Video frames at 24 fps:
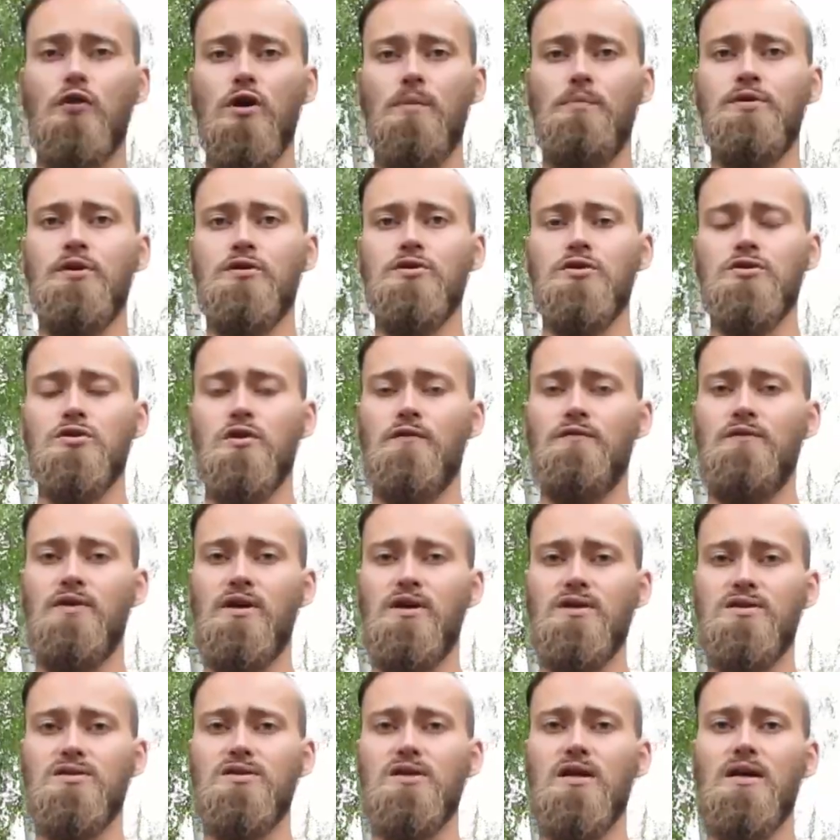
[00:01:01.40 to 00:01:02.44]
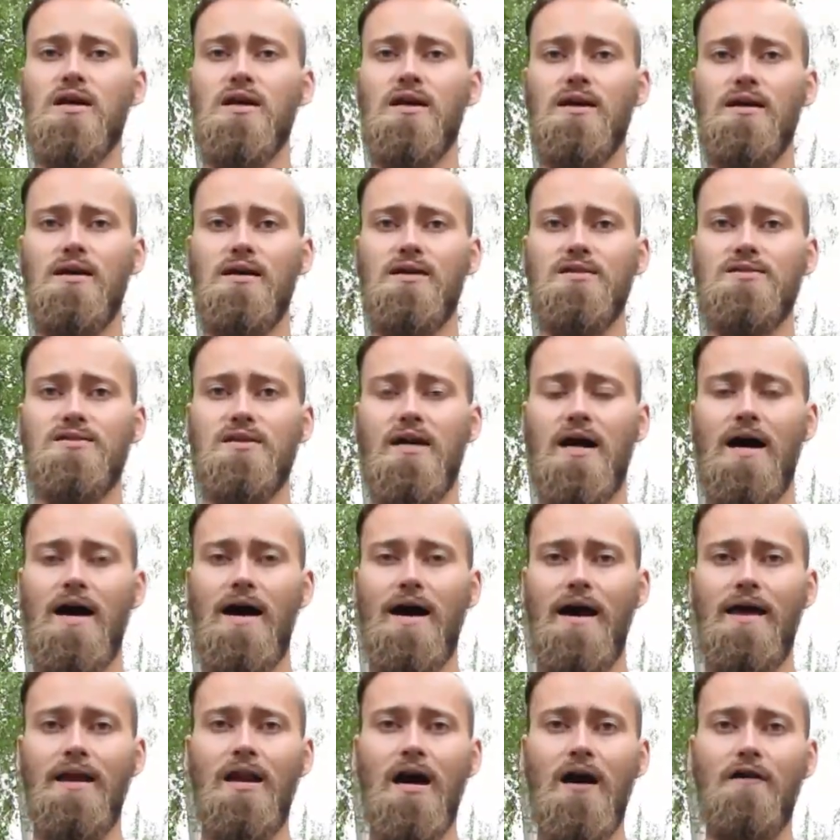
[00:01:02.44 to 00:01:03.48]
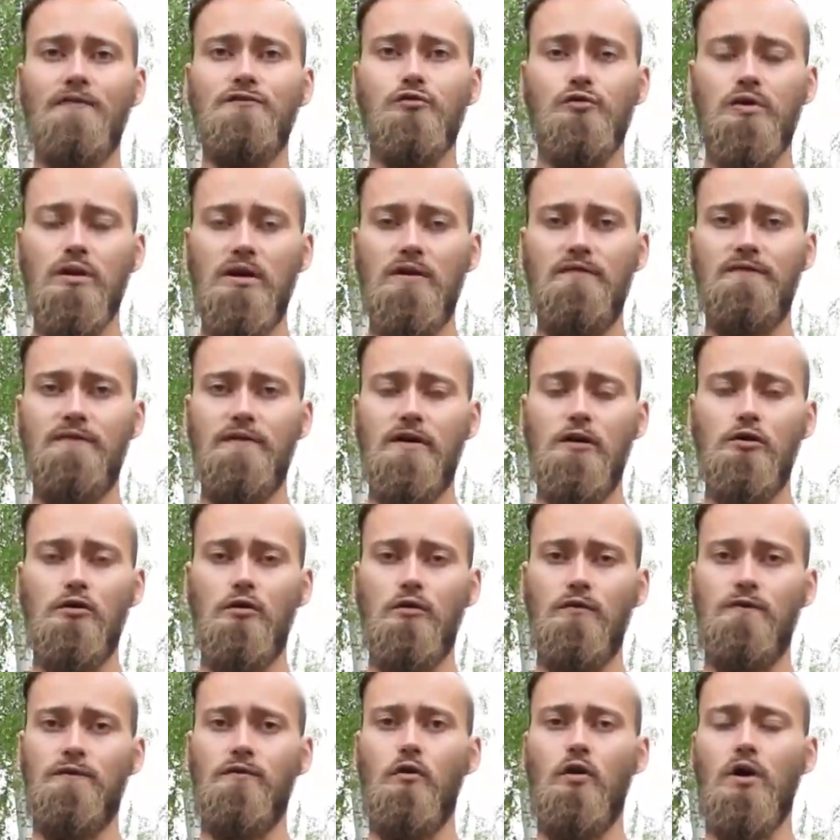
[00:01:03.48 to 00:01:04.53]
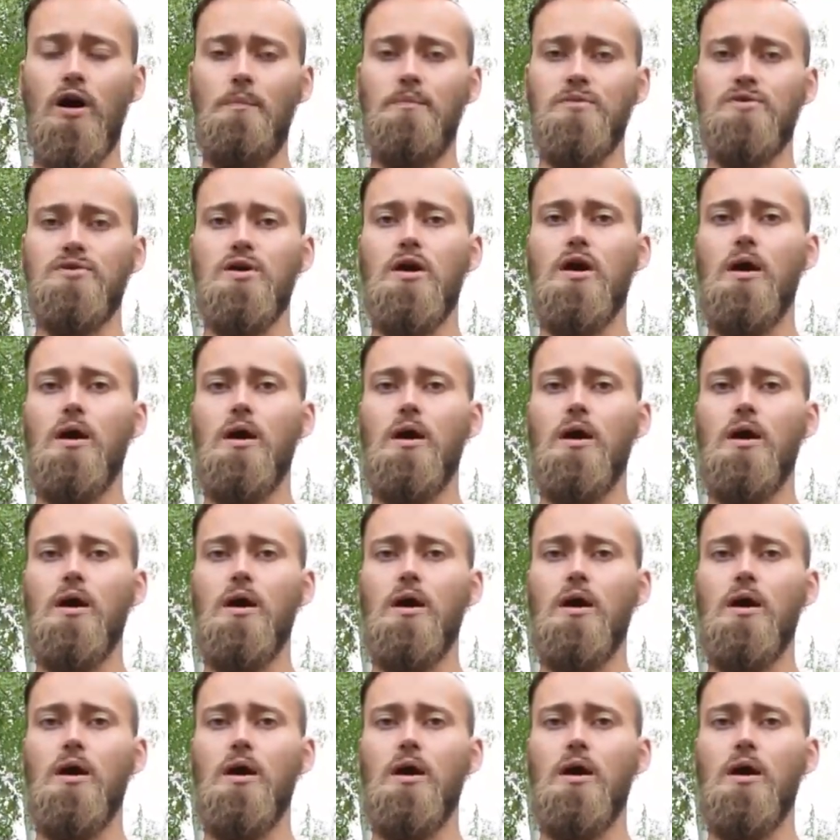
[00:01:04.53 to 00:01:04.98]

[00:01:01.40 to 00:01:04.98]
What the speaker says: repetitions of this is enough to really feel your forearms